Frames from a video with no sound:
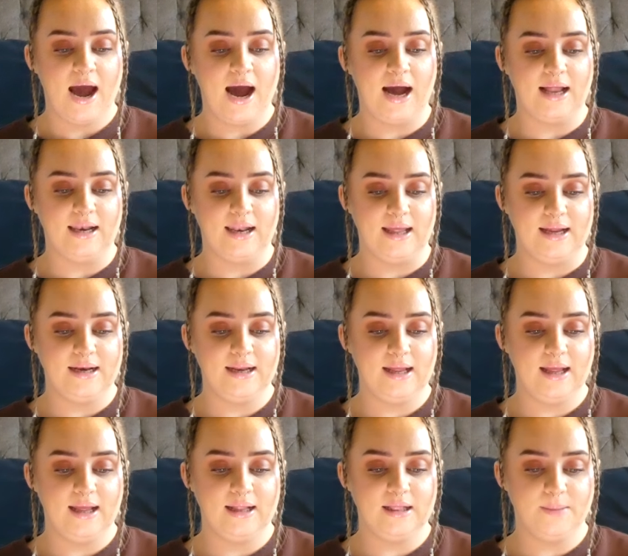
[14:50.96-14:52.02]
I laid
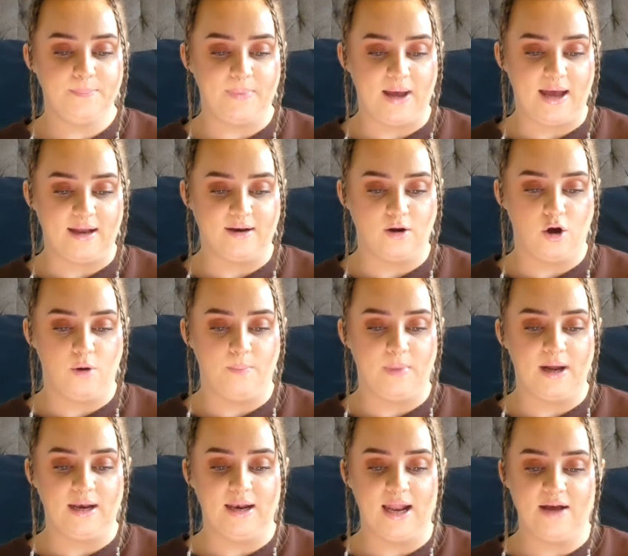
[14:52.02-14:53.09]
in the bed on
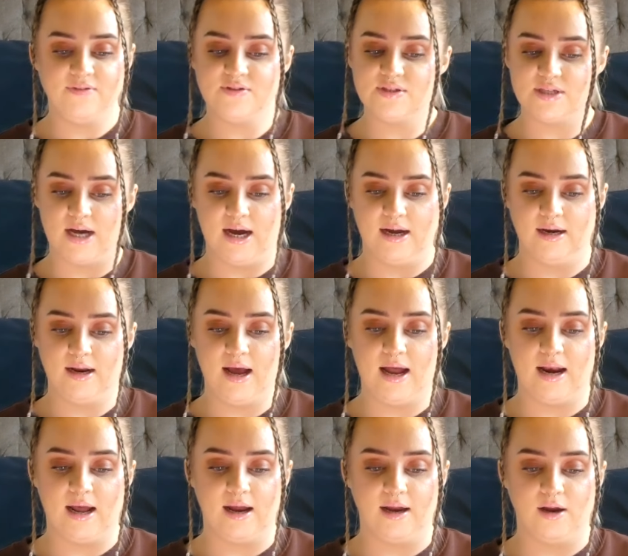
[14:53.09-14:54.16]
my left side
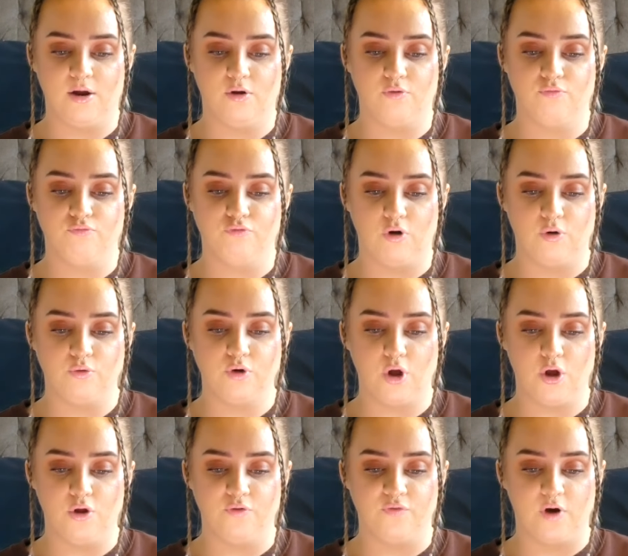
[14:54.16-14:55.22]
and I rolled
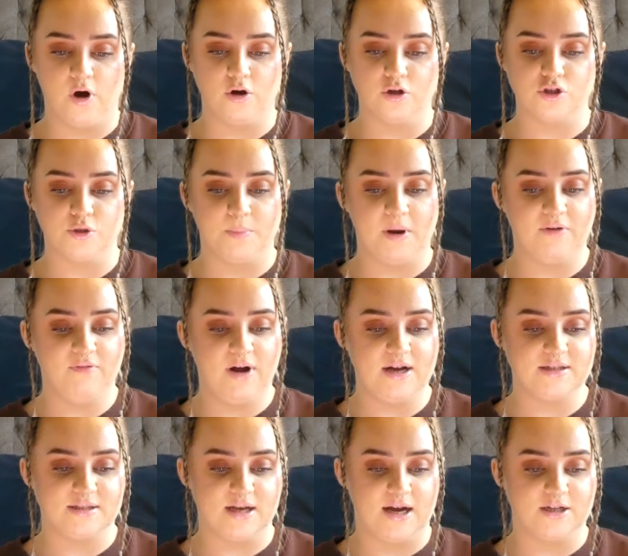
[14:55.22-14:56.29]
over to my
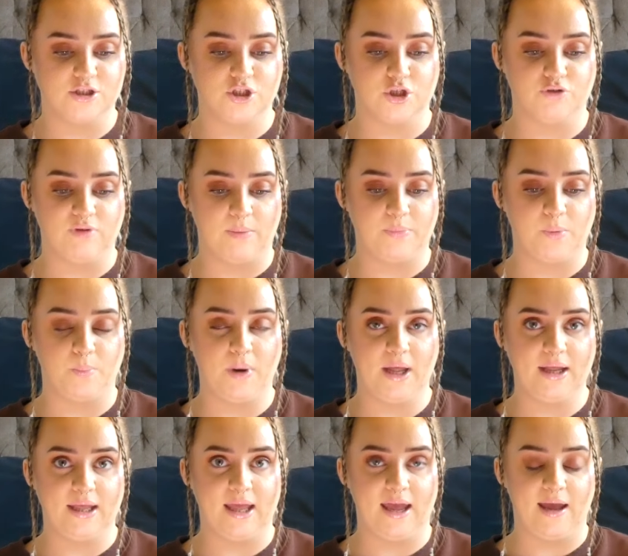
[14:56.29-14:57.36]
right side to grab the
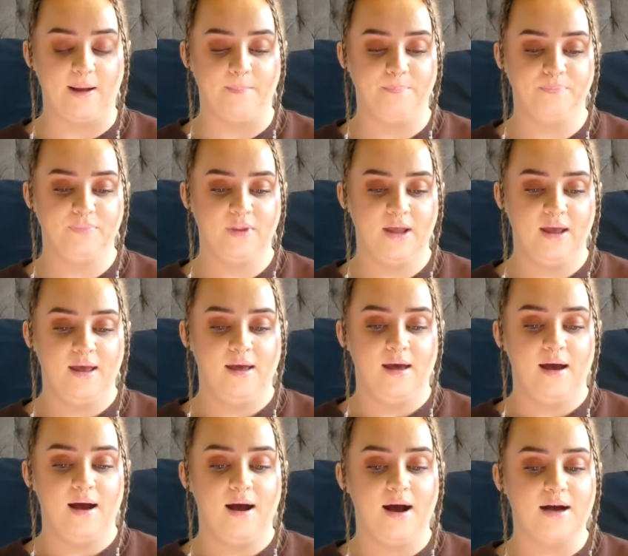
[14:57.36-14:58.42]
blanket.
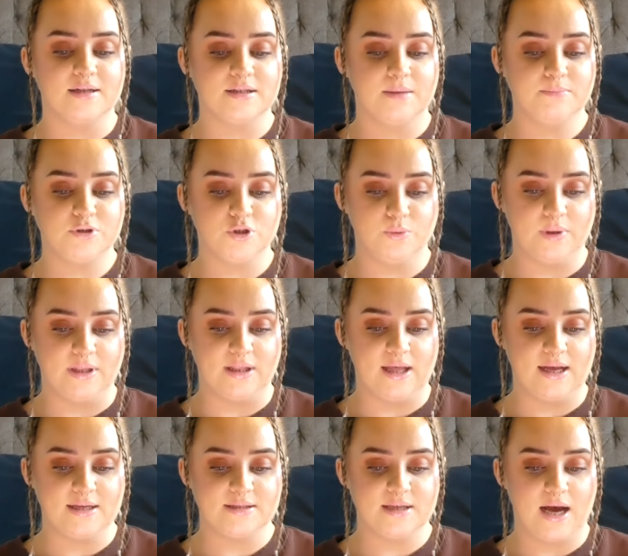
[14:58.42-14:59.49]
As I'm doing
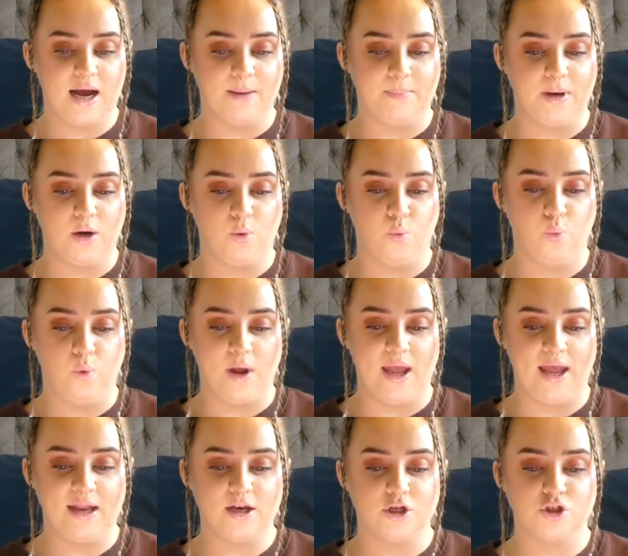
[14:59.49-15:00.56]
this, I'm in a
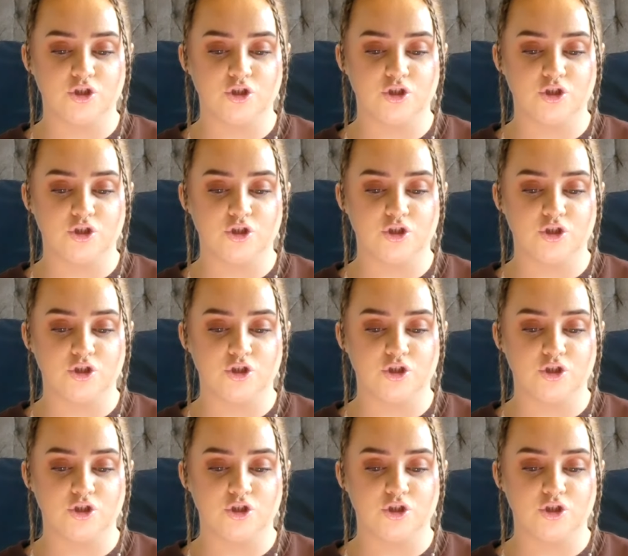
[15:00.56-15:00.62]
weird